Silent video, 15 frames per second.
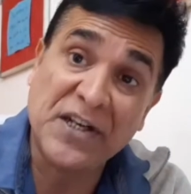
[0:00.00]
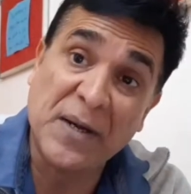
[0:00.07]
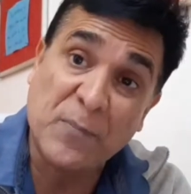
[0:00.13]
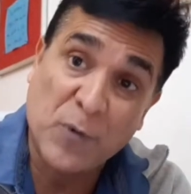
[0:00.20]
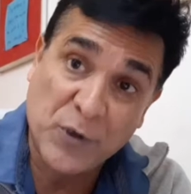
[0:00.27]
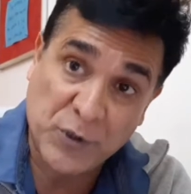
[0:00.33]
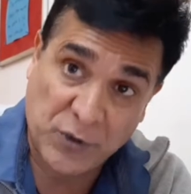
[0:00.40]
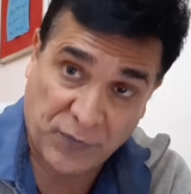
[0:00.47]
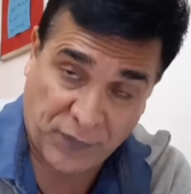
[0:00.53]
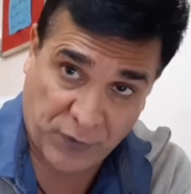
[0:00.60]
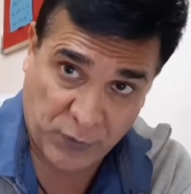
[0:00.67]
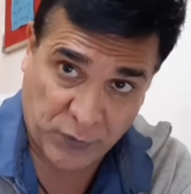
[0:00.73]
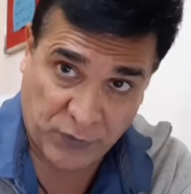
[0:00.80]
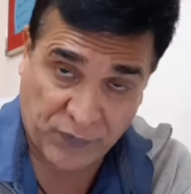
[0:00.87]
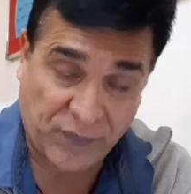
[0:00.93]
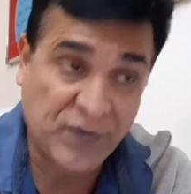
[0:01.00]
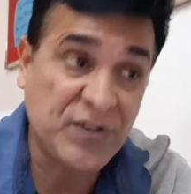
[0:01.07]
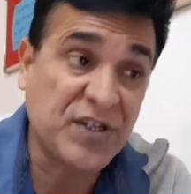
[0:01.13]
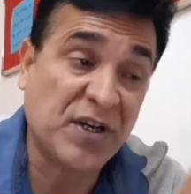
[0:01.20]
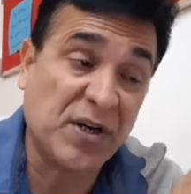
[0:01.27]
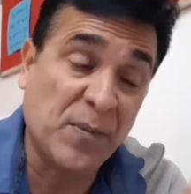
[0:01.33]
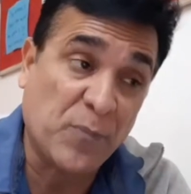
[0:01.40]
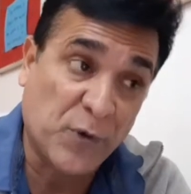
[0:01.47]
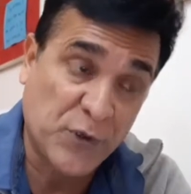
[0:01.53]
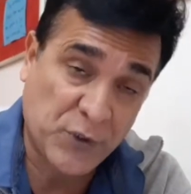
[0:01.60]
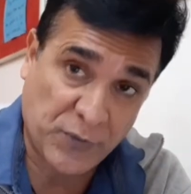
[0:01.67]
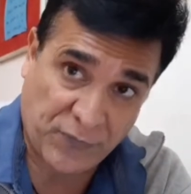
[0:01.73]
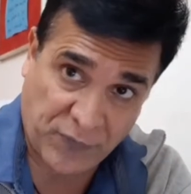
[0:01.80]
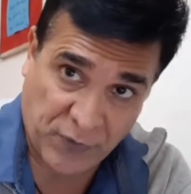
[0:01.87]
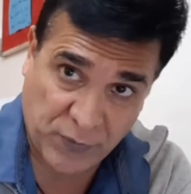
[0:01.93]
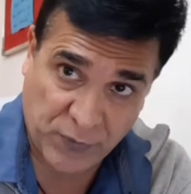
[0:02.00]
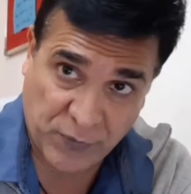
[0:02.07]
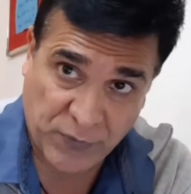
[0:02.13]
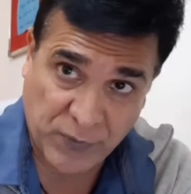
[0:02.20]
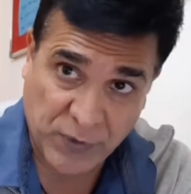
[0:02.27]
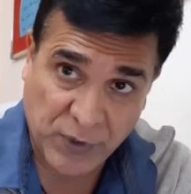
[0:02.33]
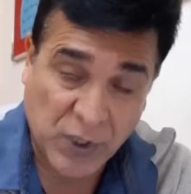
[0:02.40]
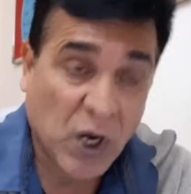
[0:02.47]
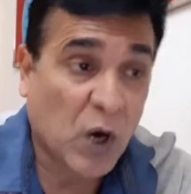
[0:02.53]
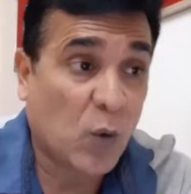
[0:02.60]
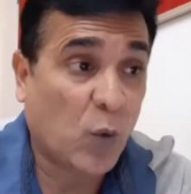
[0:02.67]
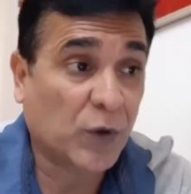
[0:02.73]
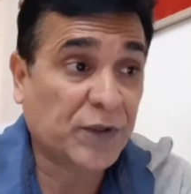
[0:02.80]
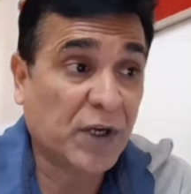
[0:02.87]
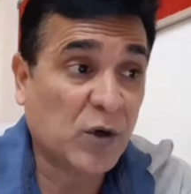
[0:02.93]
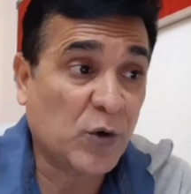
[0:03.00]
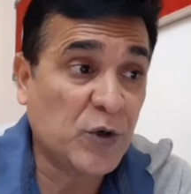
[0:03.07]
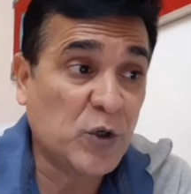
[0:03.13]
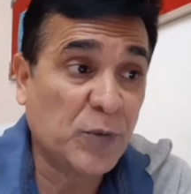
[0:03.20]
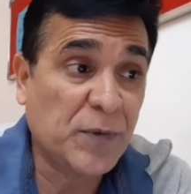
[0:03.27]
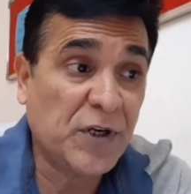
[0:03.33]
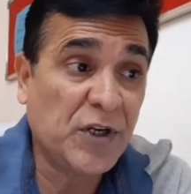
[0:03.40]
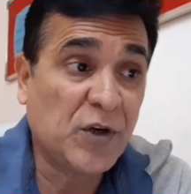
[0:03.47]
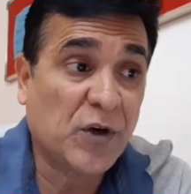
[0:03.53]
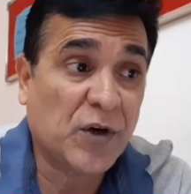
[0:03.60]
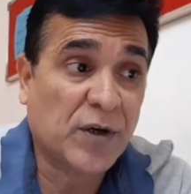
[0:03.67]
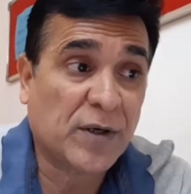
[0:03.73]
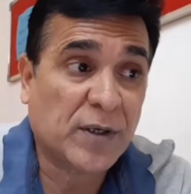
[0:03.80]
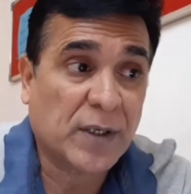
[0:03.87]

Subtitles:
point of view, physical point of view, what are going to be your